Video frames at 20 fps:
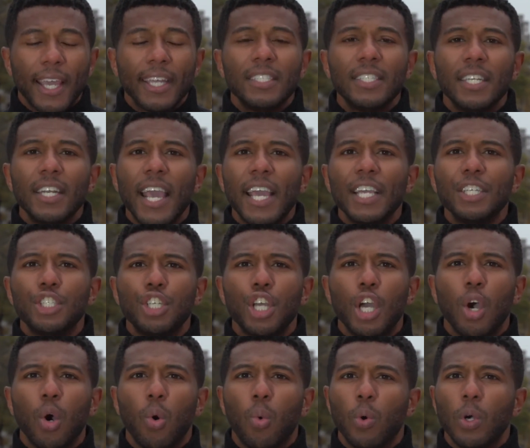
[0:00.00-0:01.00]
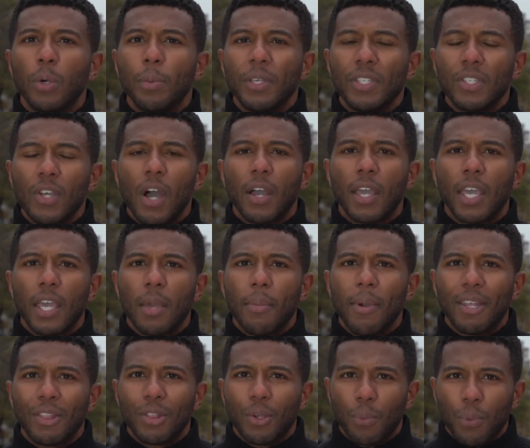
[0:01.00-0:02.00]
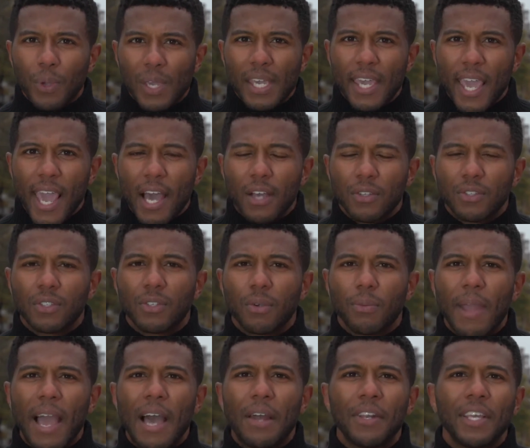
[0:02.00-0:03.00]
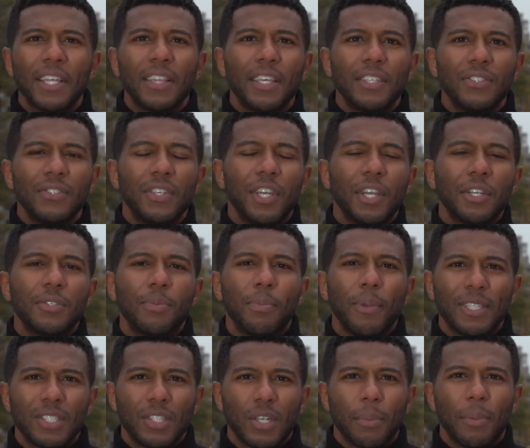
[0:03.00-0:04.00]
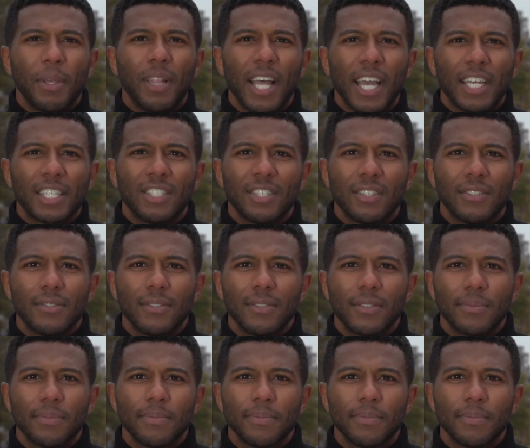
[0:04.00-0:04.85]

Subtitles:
In today's show, we'll be talking about the recounts surrounding this year's midterm elections.